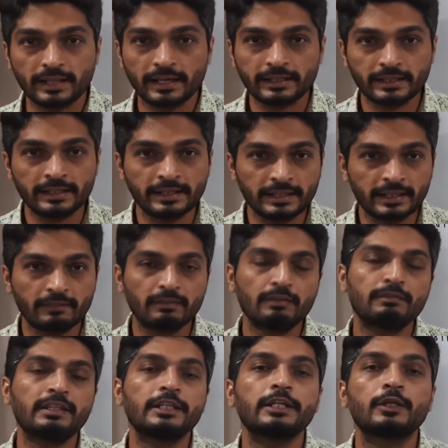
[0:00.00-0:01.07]
That interval
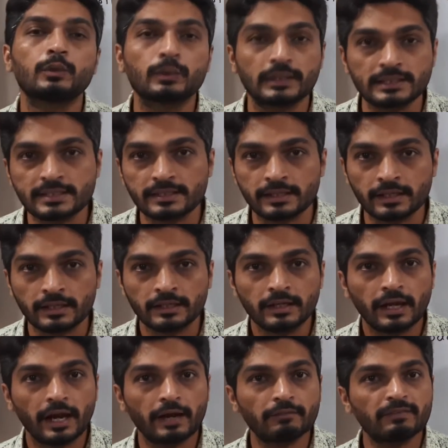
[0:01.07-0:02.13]
we need to consider,
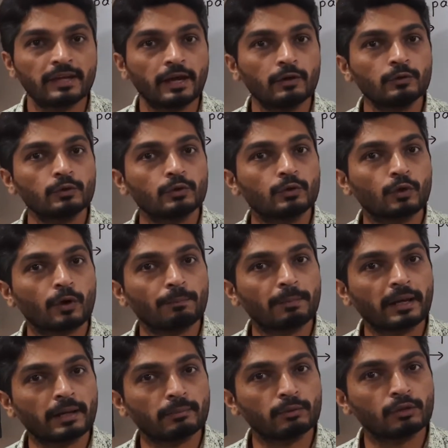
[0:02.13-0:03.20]
and we have to draw
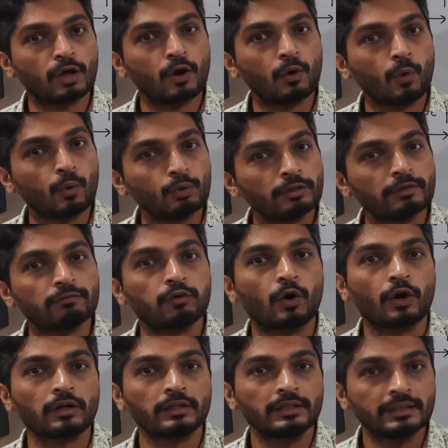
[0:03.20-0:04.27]
parabola only
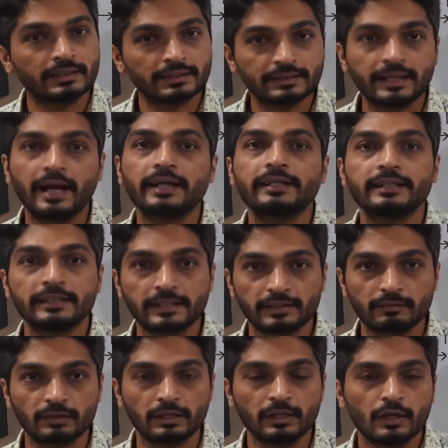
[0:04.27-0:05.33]
for that
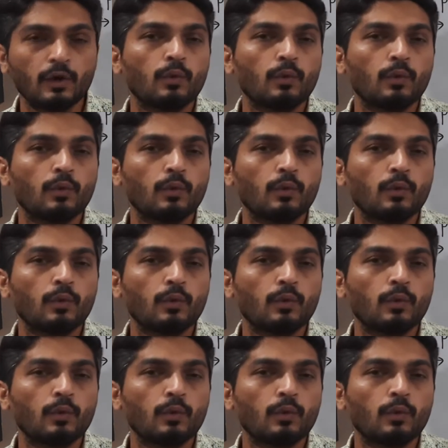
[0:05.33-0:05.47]
interval.